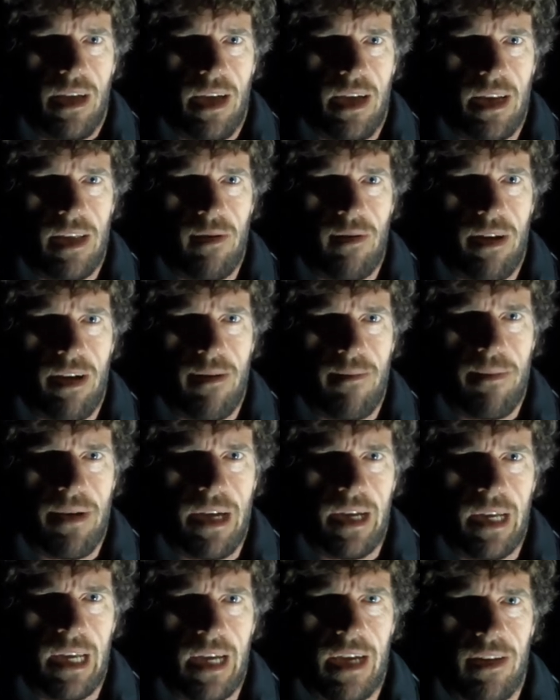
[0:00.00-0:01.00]
Anyway, I'm
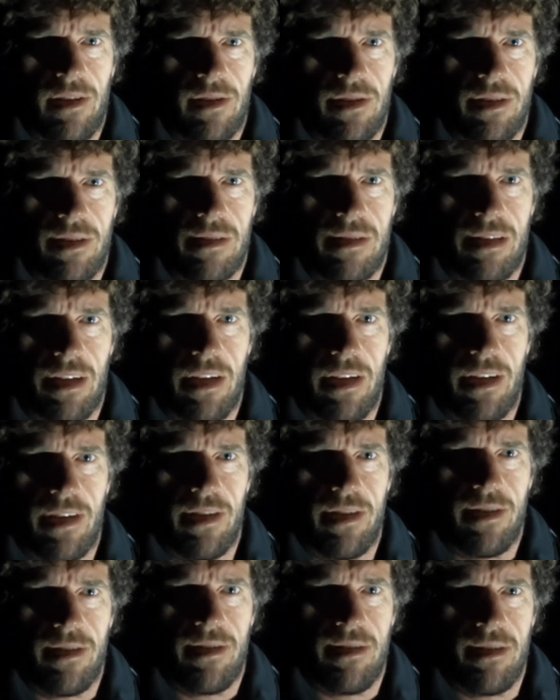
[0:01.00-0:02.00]
back out on the
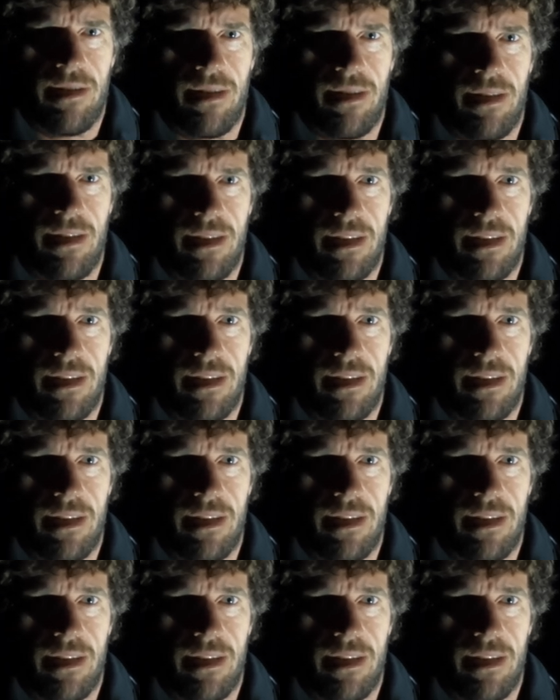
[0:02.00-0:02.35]
stones